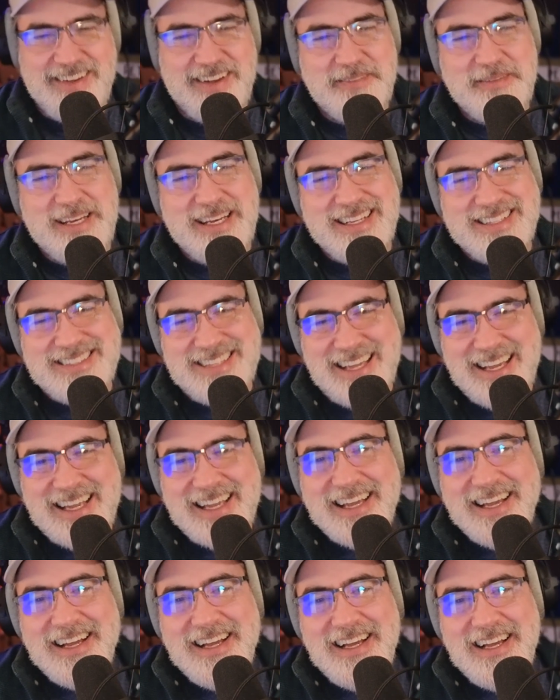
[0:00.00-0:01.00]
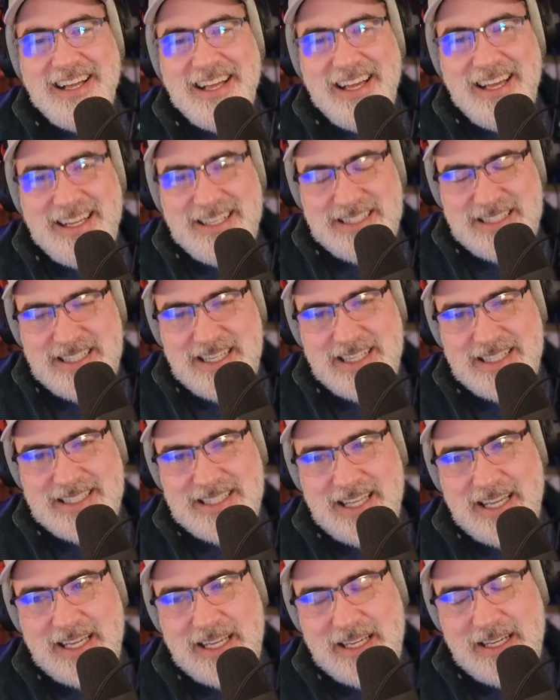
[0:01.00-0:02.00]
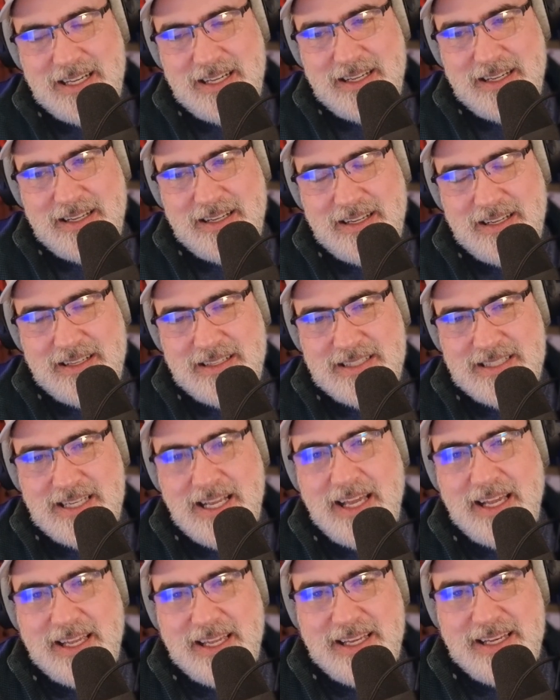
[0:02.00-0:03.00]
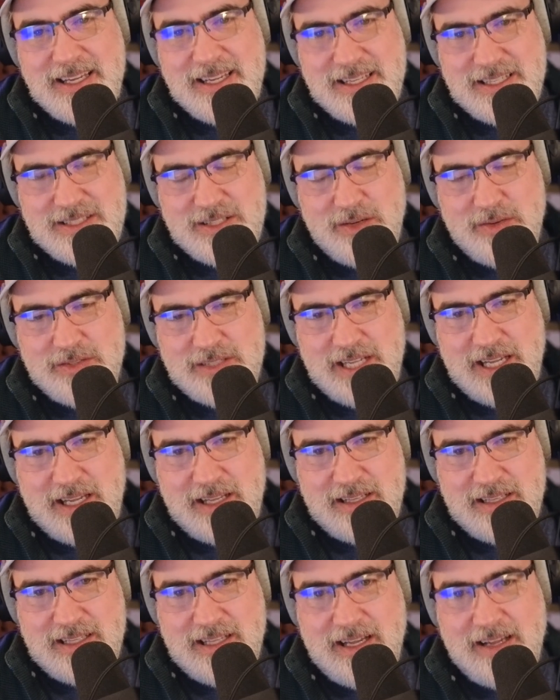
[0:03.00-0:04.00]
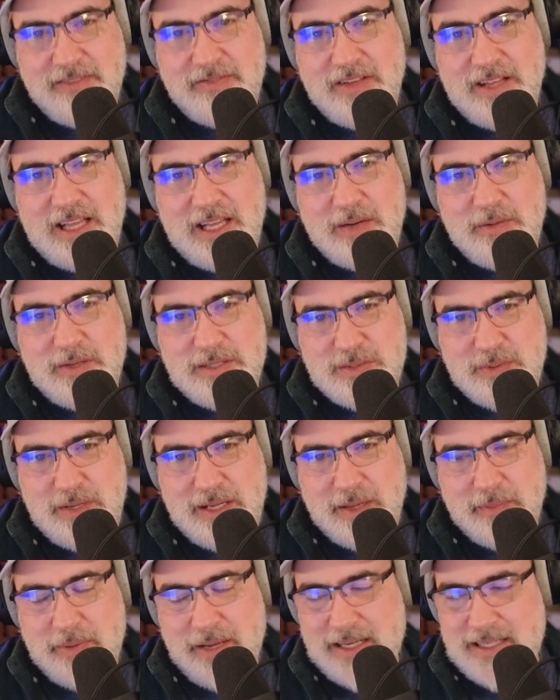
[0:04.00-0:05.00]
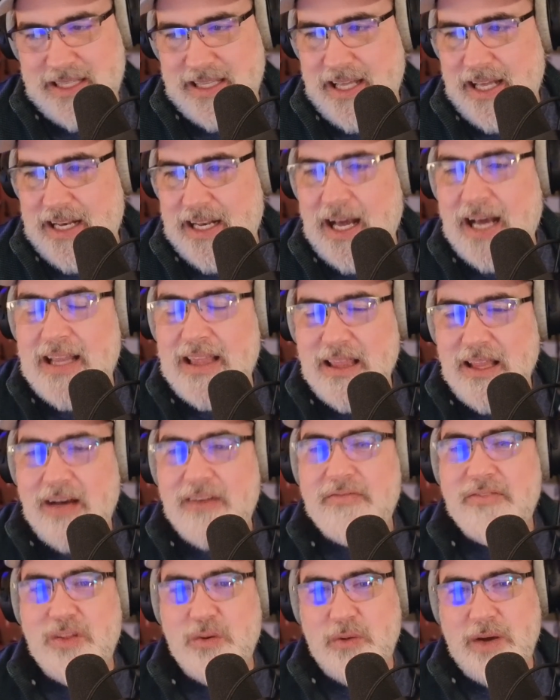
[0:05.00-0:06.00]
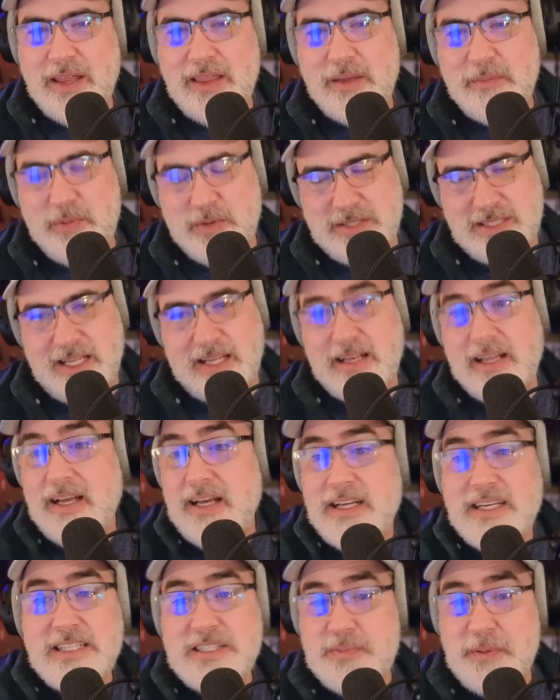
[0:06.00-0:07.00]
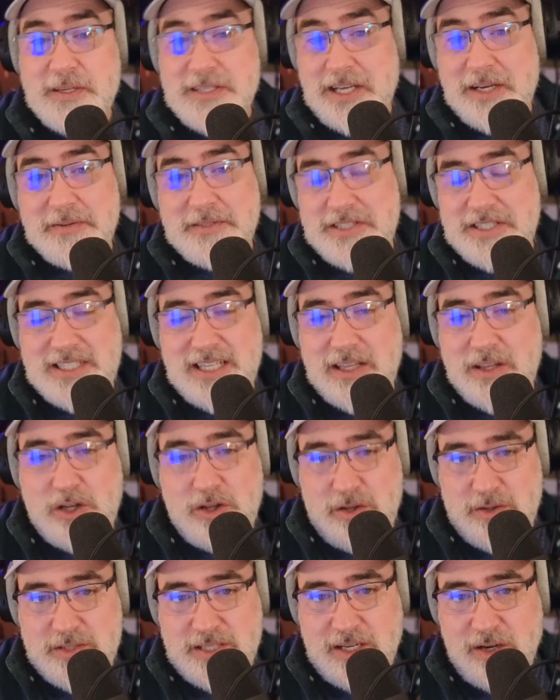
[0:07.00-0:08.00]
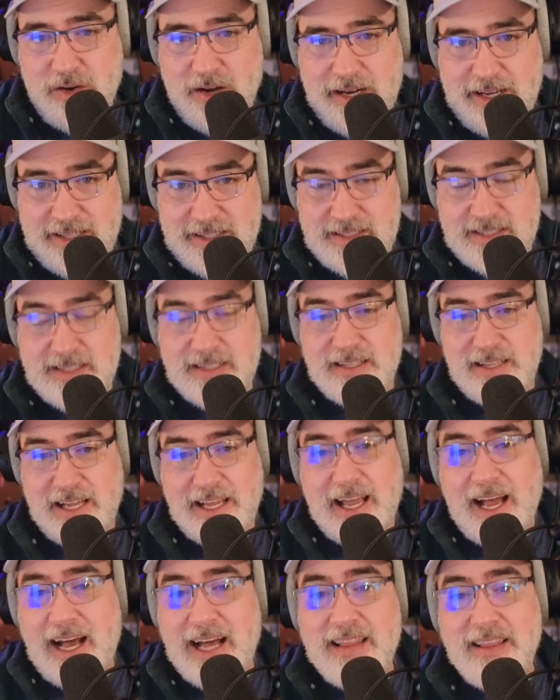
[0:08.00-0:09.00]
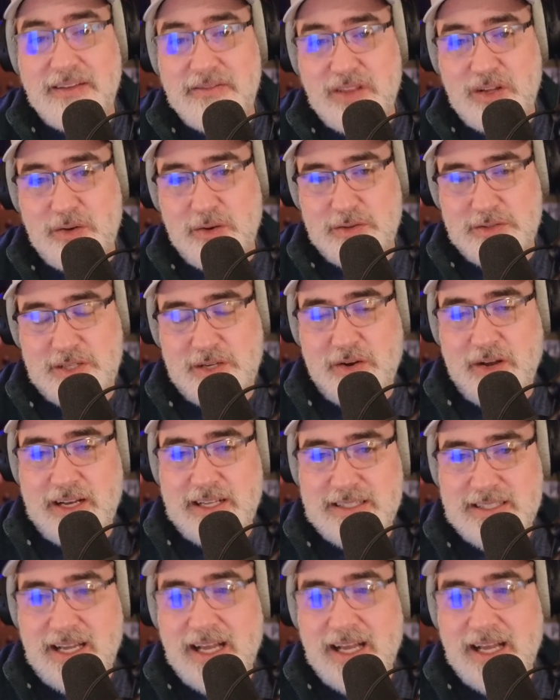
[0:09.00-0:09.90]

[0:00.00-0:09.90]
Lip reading: I mean, it's like a snake eating its own tail. I feel like once we get back to the end, I love the way they present. Especially, I would just say the closing credits. Like I love the closing credits.